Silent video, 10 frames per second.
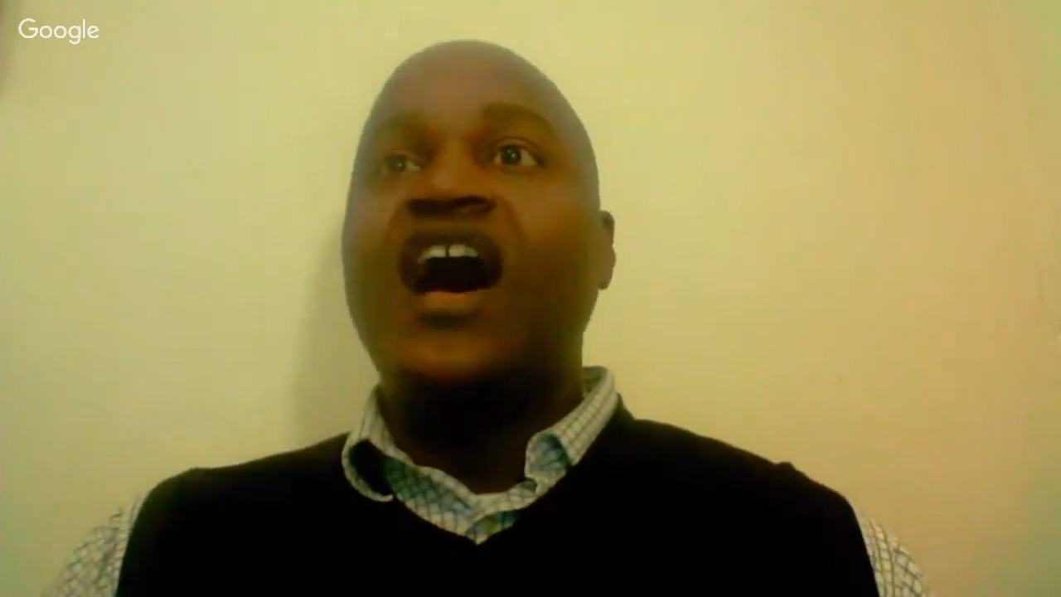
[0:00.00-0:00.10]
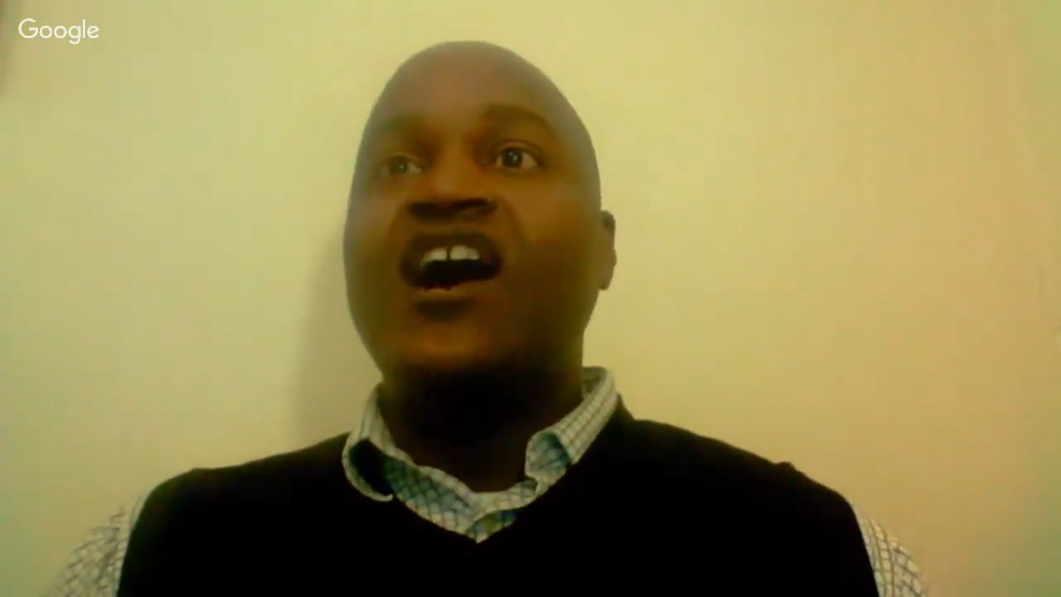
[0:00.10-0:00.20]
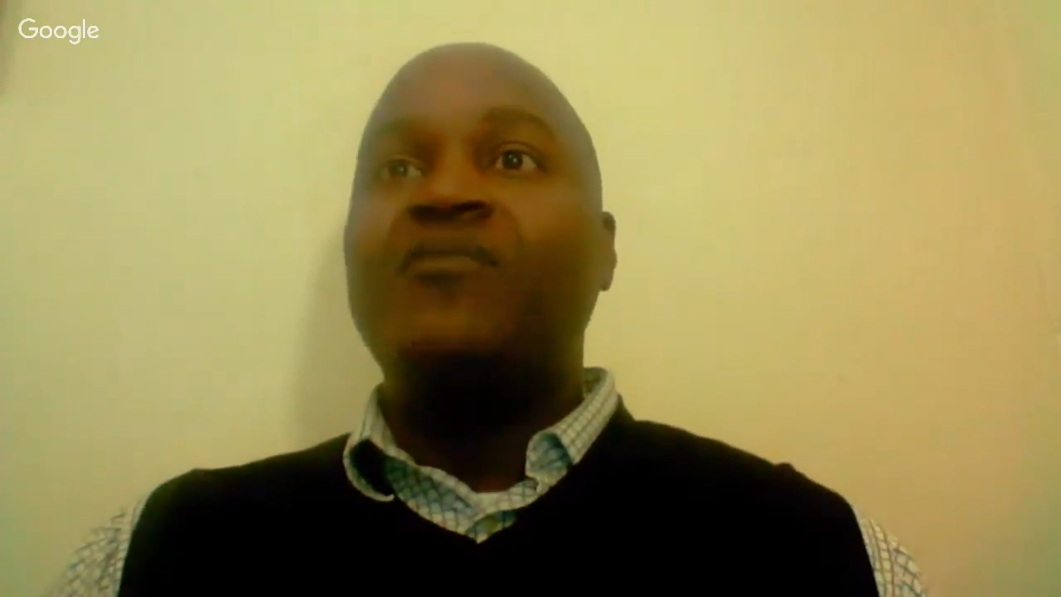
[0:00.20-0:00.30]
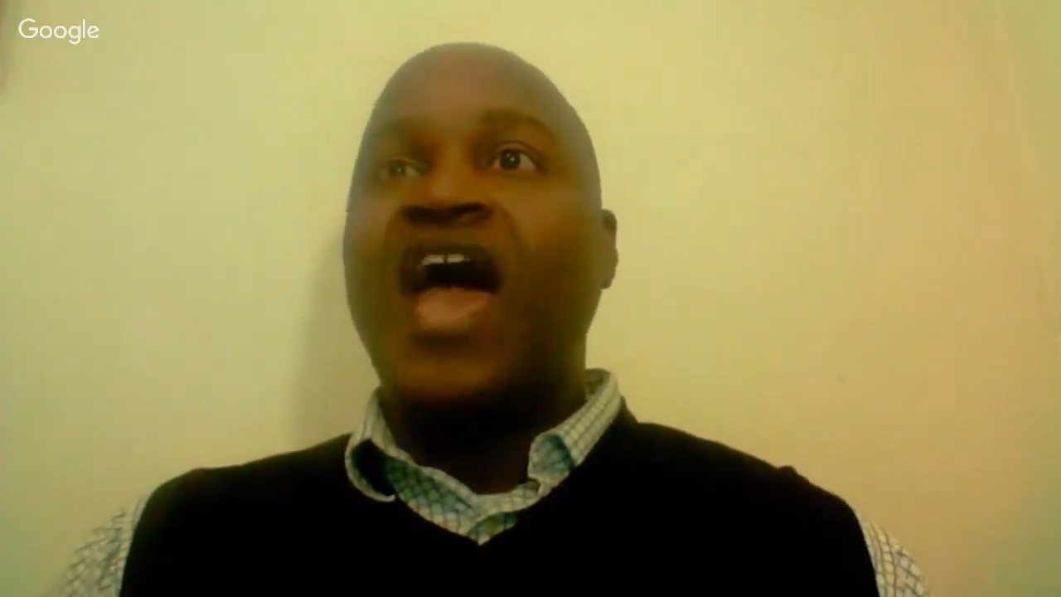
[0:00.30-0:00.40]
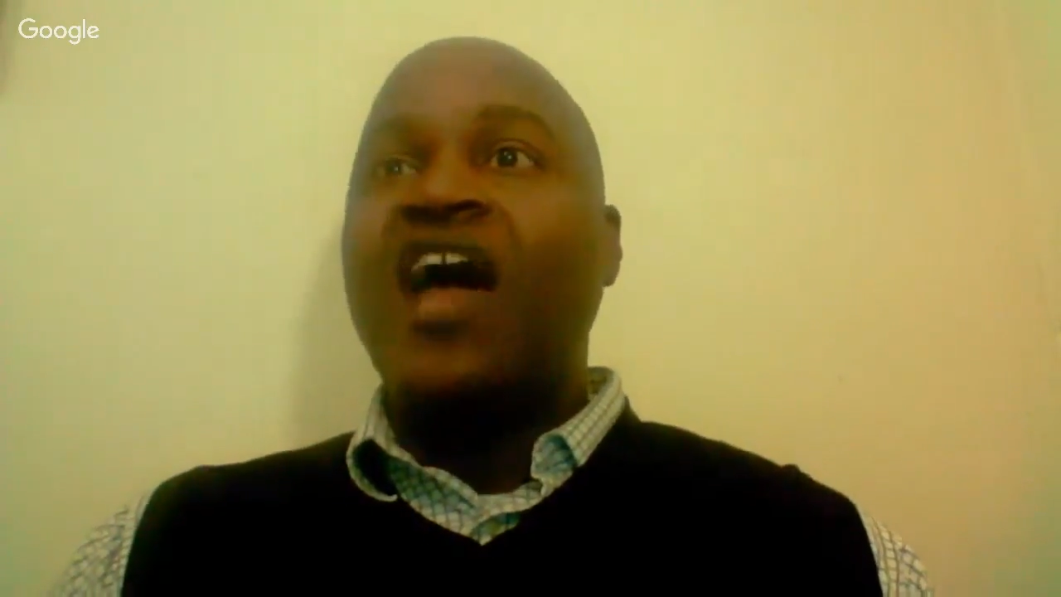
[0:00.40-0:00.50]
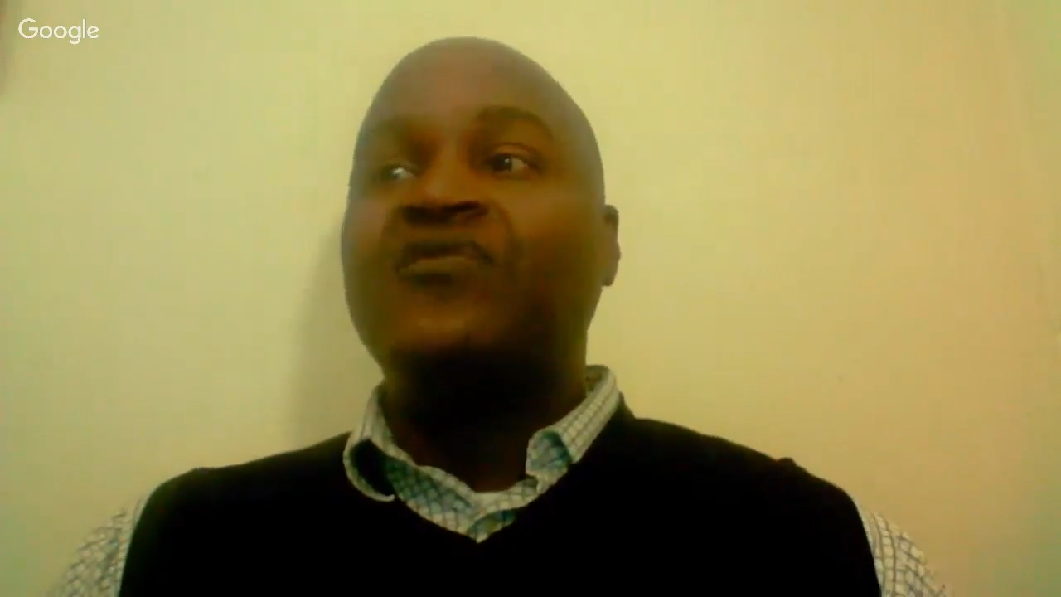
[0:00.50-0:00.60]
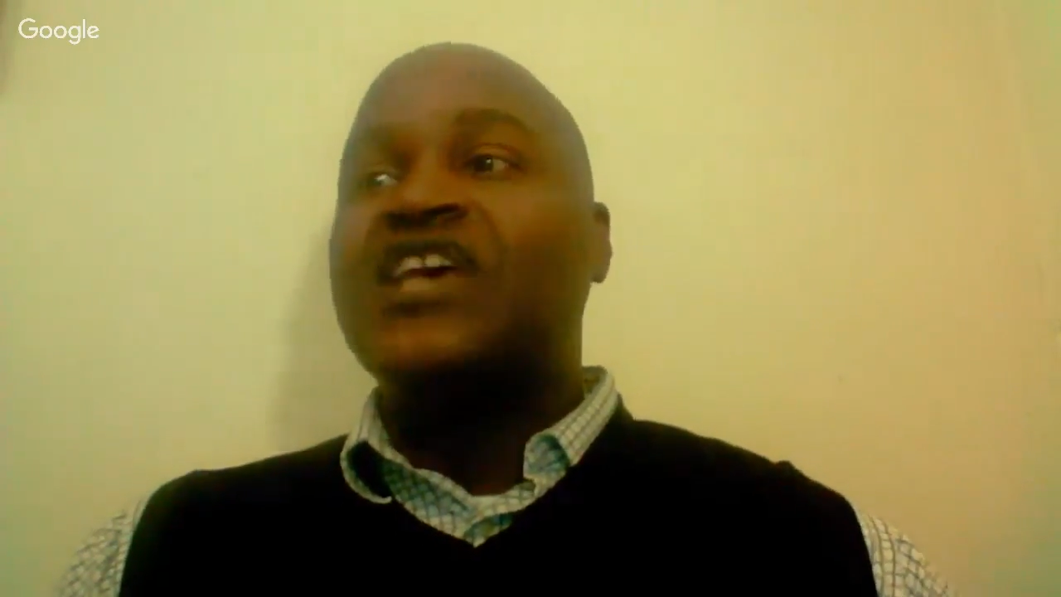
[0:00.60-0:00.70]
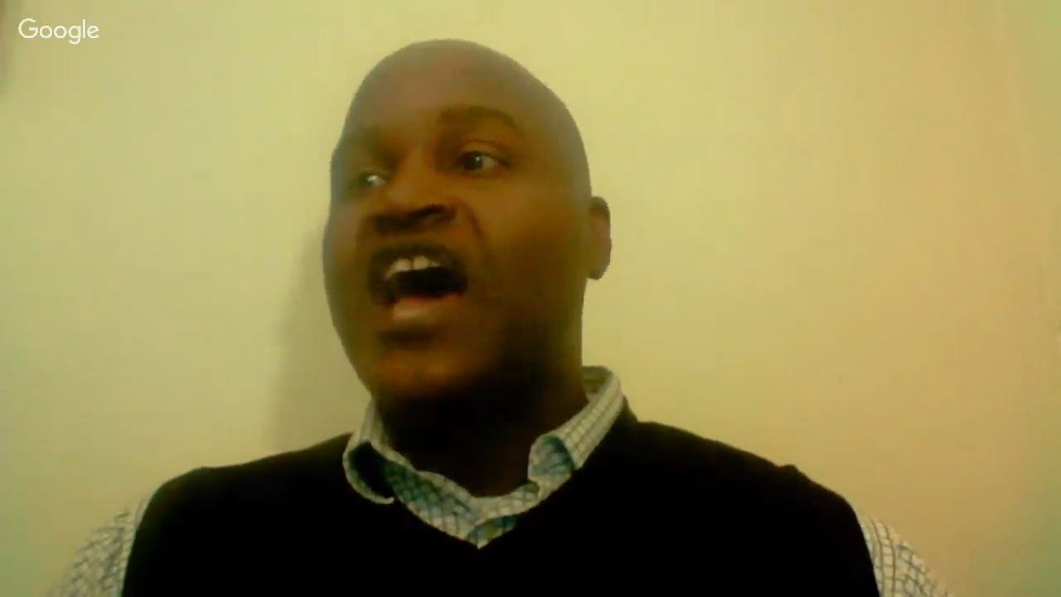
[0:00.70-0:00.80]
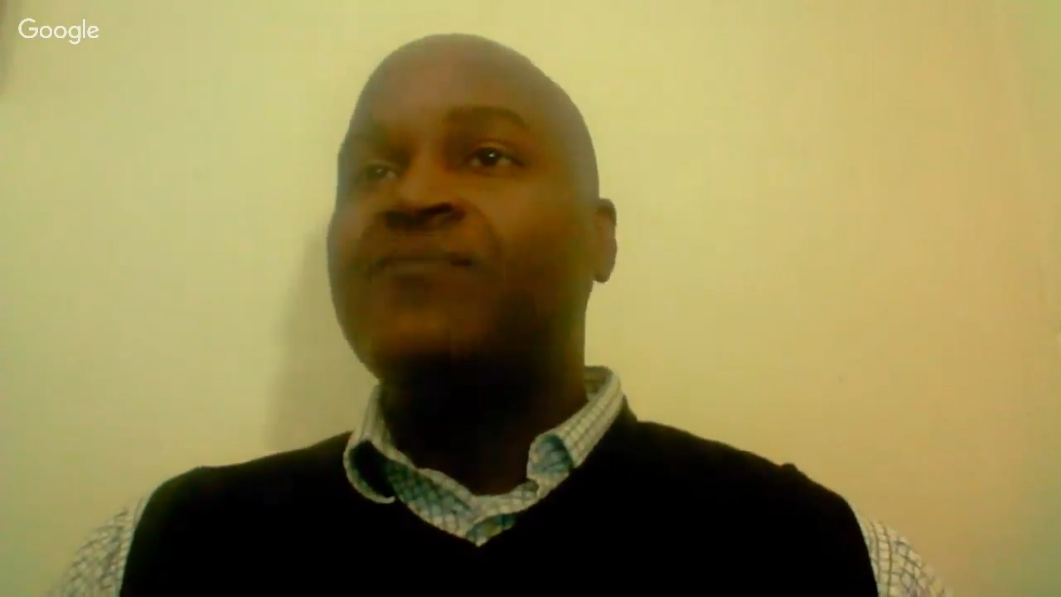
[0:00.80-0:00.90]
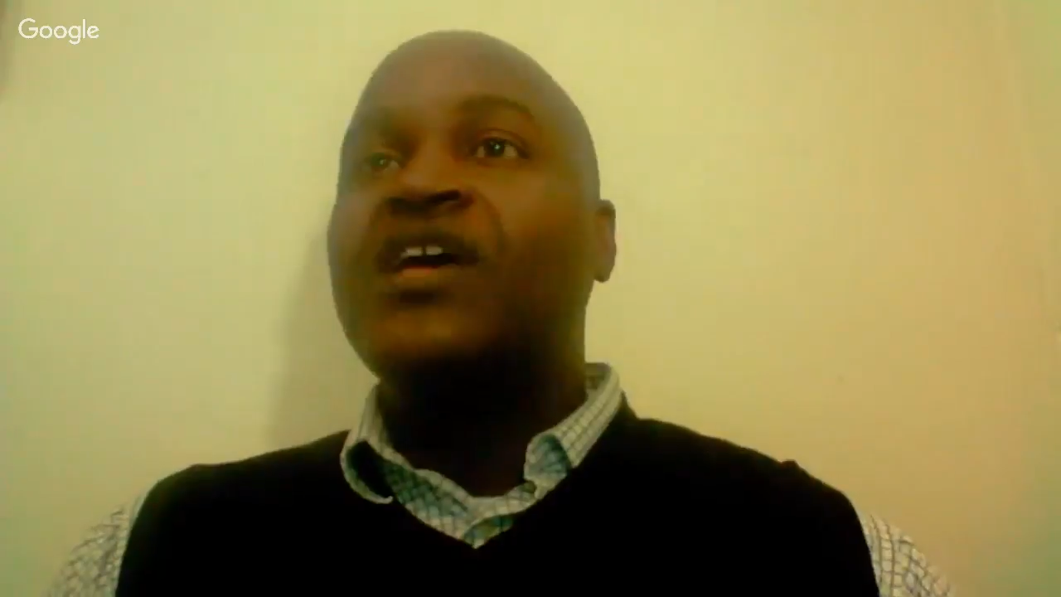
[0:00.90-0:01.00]
I
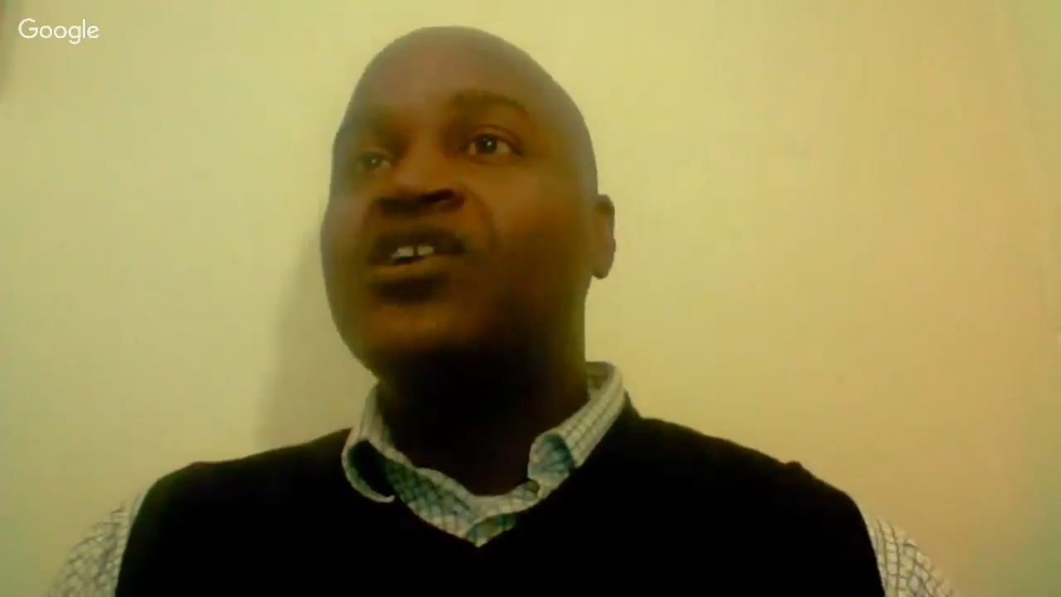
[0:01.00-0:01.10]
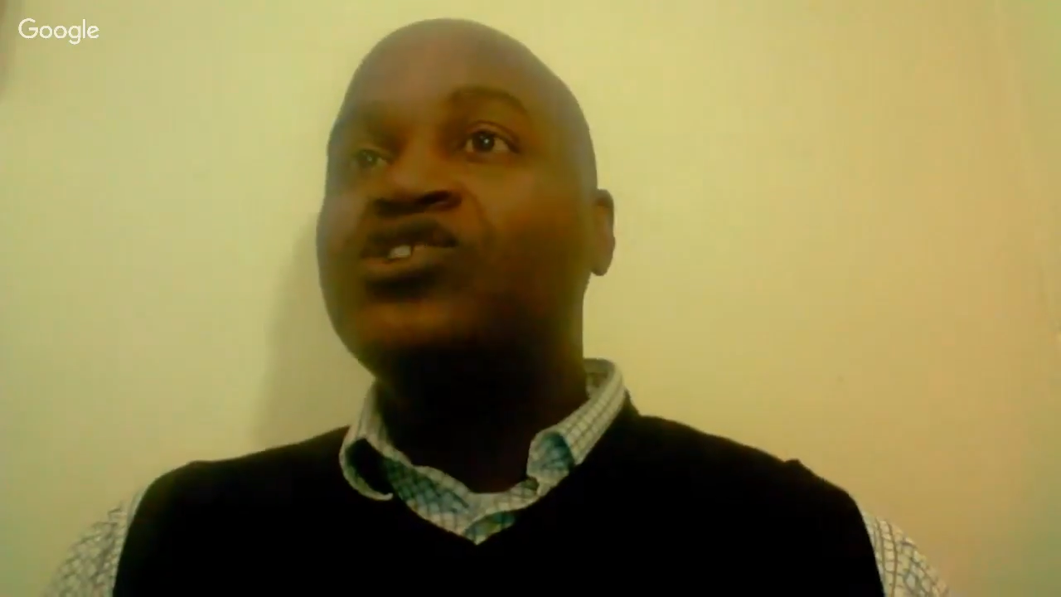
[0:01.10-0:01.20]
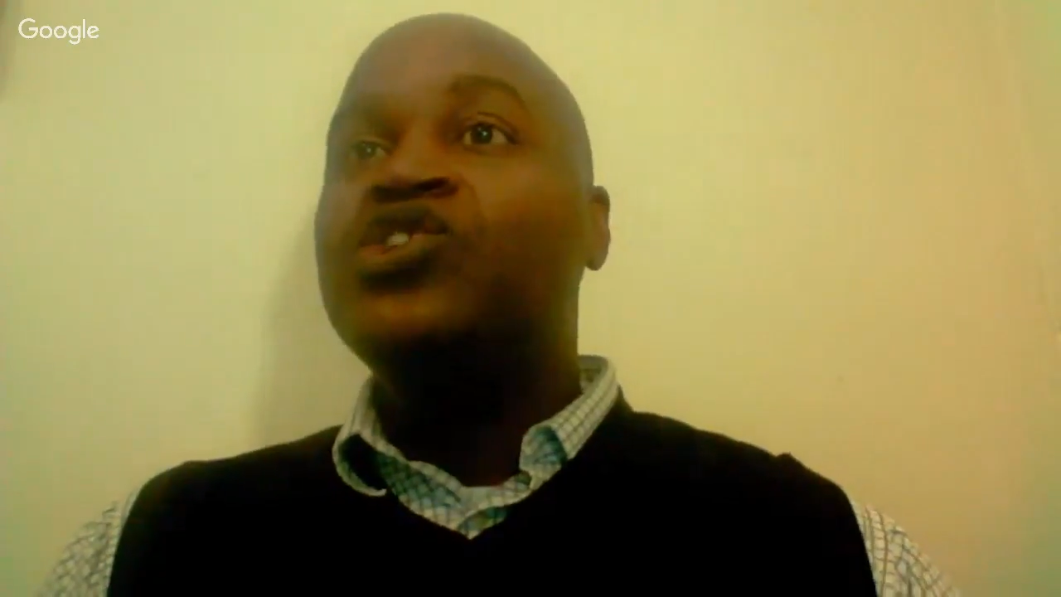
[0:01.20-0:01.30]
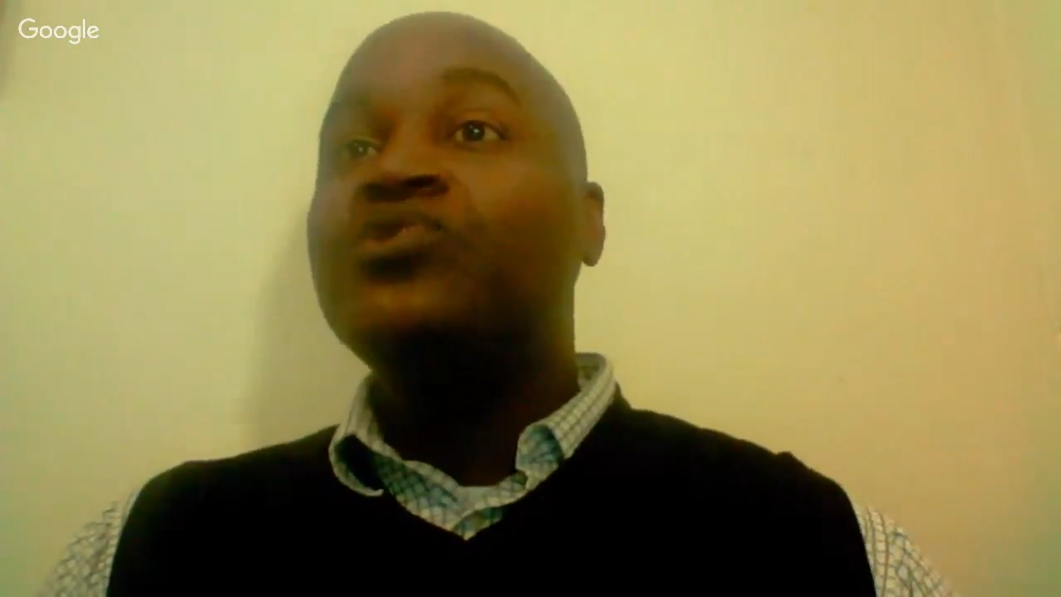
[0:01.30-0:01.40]
have time.